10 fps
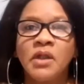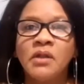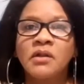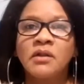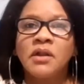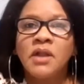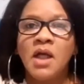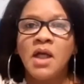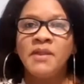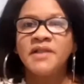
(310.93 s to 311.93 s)
Look,
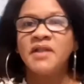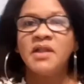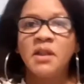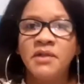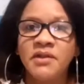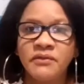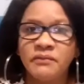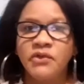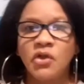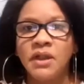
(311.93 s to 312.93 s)
let's say his name is
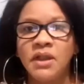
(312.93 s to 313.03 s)
Johnny.